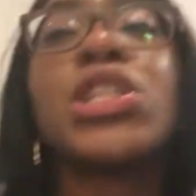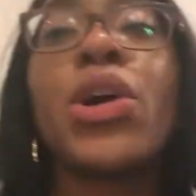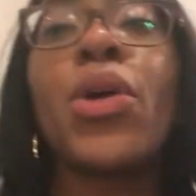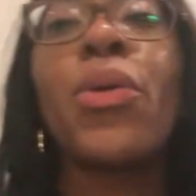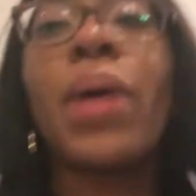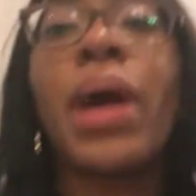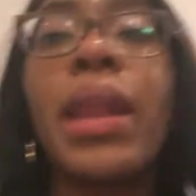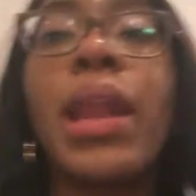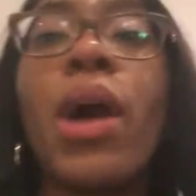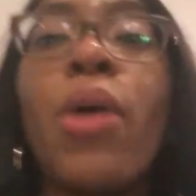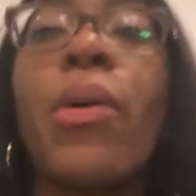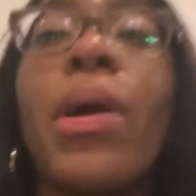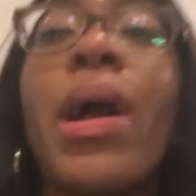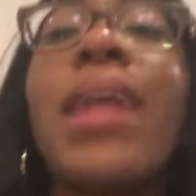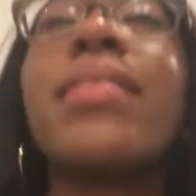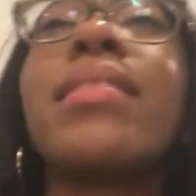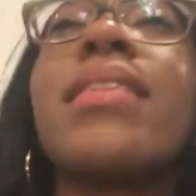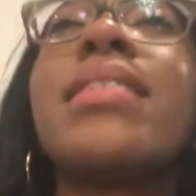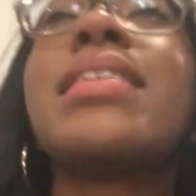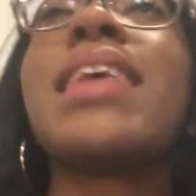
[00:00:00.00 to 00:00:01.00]
So right now we're
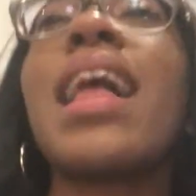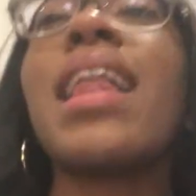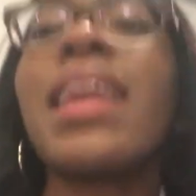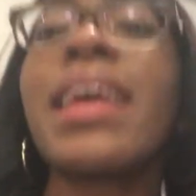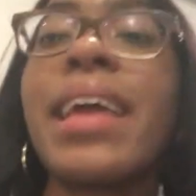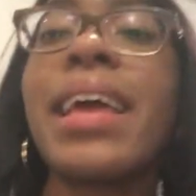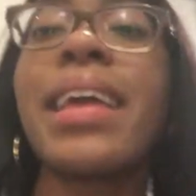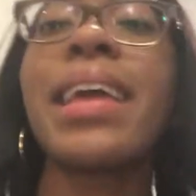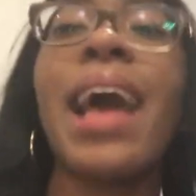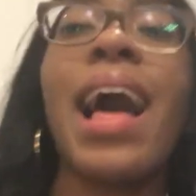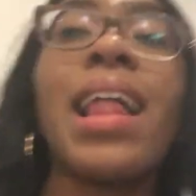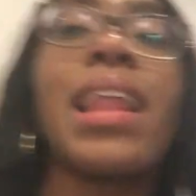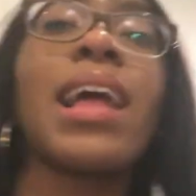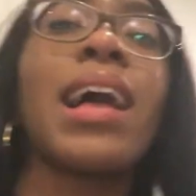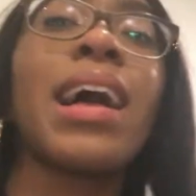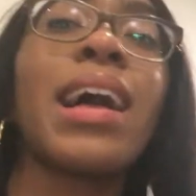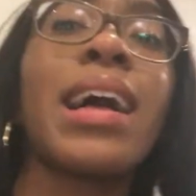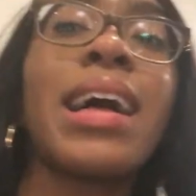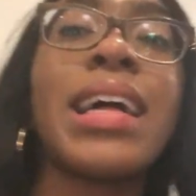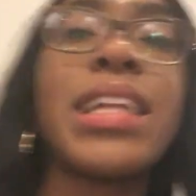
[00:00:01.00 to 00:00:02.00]
at the delegate gala.